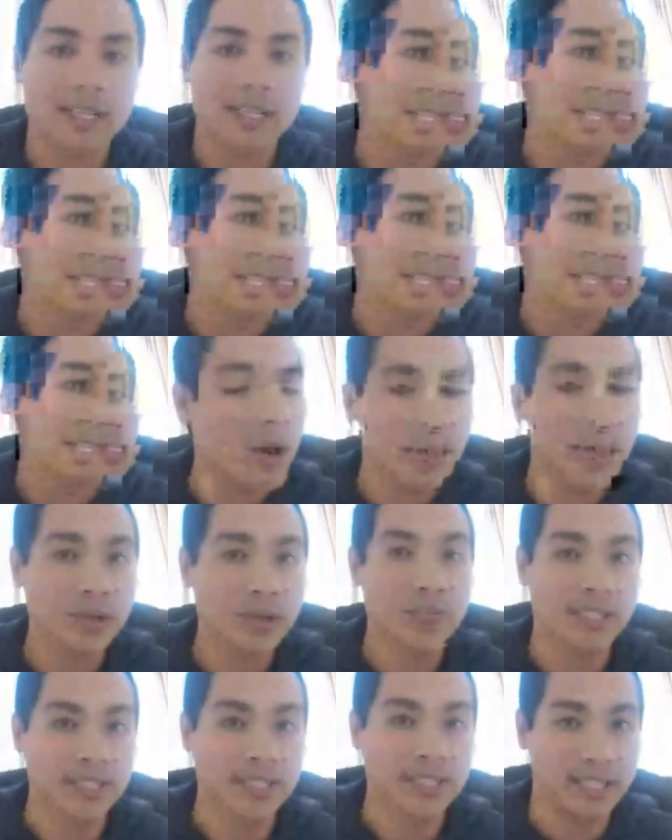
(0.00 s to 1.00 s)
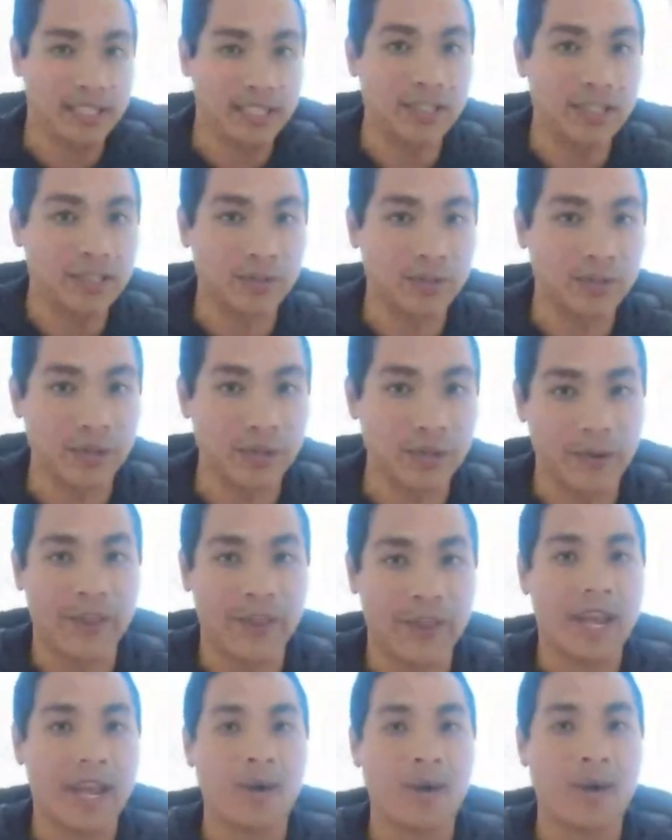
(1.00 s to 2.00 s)
And I see a lot of people do this
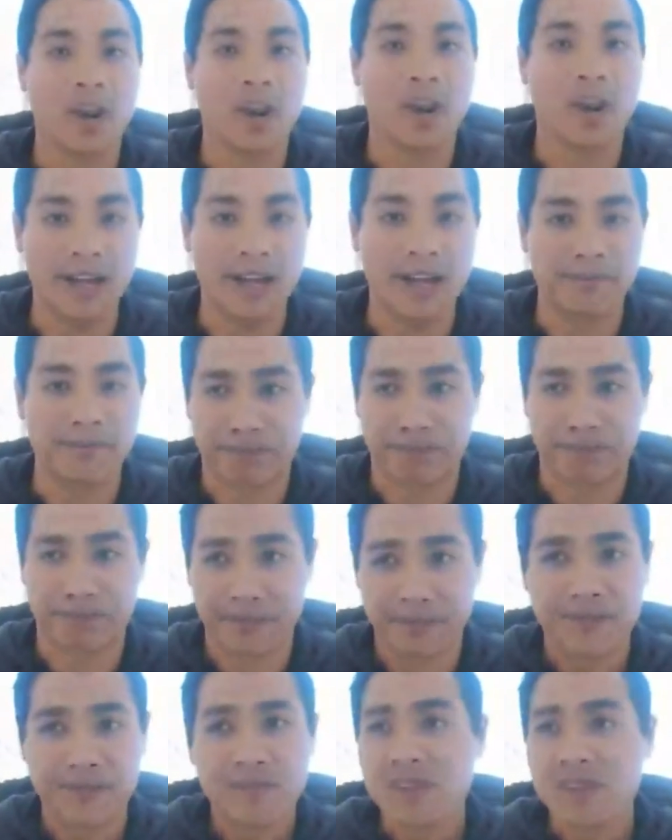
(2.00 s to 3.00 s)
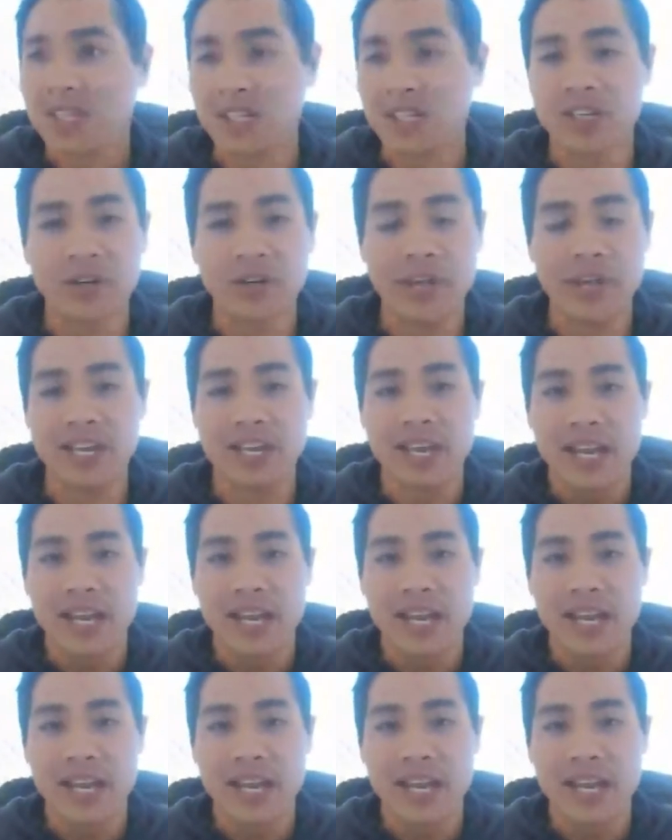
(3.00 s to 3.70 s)
in the industry when they come online.